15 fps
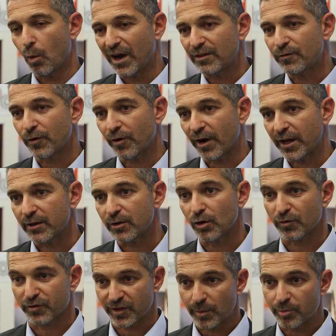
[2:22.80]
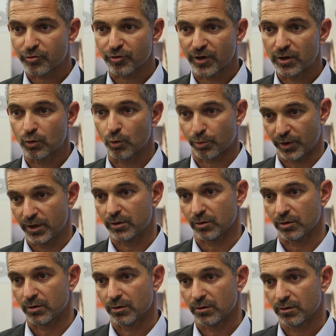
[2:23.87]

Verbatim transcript: a wide variety of substrate to print on.